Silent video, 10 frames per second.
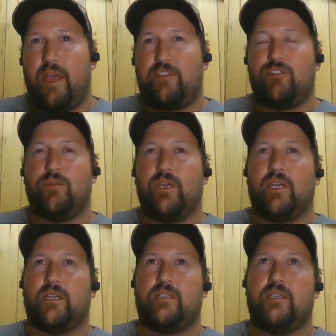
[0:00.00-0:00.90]
doing
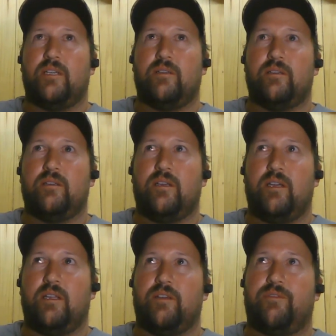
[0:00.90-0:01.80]
it in
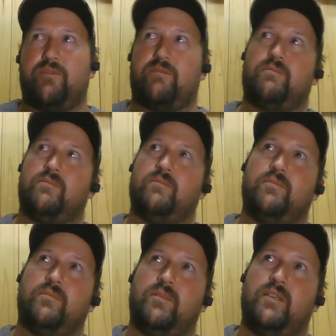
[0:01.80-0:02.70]
the.
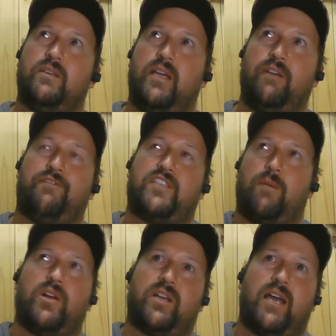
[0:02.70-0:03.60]
If
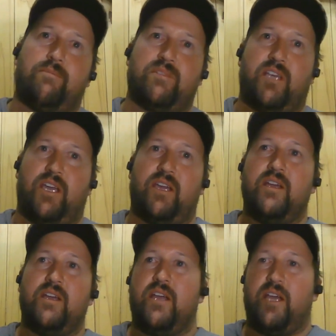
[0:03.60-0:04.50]
someone comes there
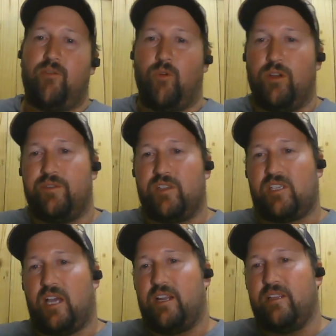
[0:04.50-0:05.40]
and all of a
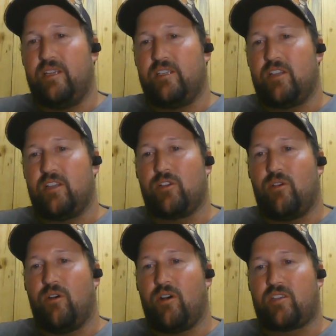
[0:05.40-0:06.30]
sudden these oaks are
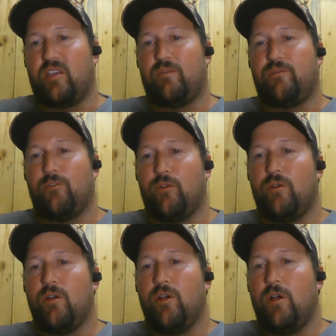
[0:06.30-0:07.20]
asking for
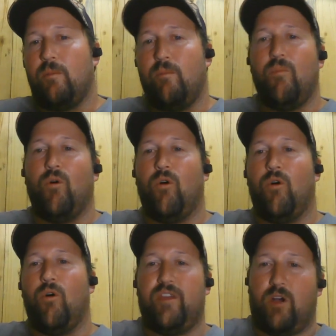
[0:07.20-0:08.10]

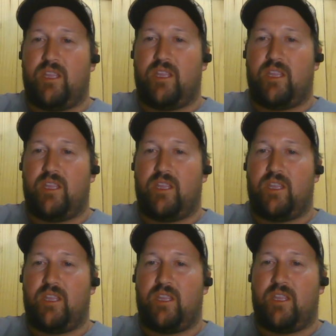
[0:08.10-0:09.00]
more than what they actually
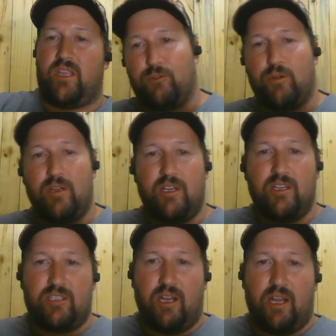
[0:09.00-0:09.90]
paid for.
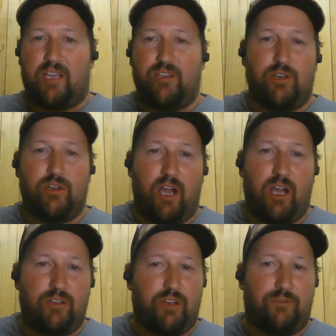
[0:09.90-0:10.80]
So like you'll go
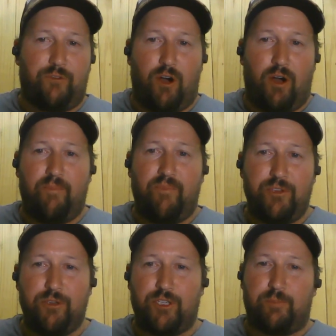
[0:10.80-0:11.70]
to a farm,
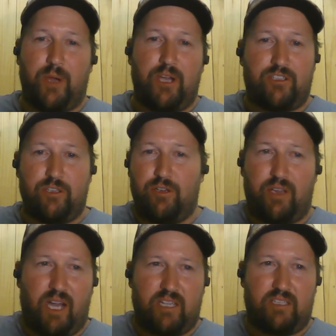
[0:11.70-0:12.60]
you're supposed to, you
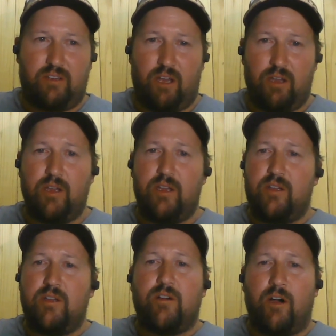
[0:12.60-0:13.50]
guys know,
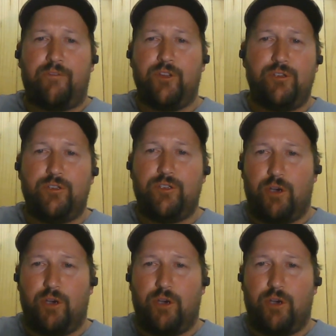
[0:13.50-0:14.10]
often use your